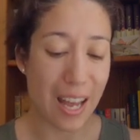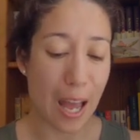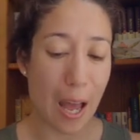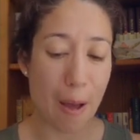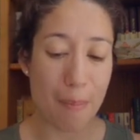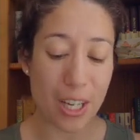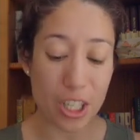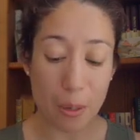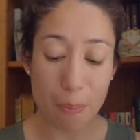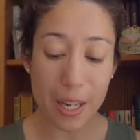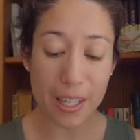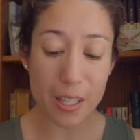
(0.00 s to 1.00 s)
And she
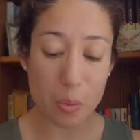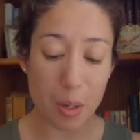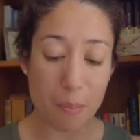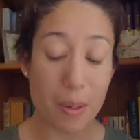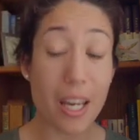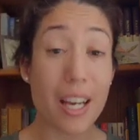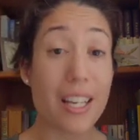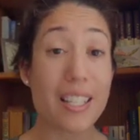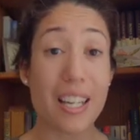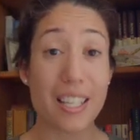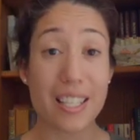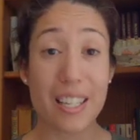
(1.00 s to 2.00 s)
picked this one because
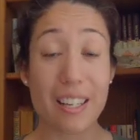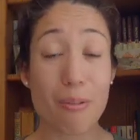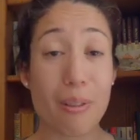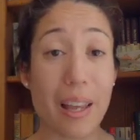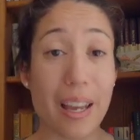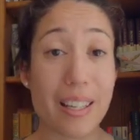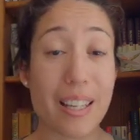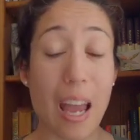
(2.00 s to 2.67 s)
I said I liked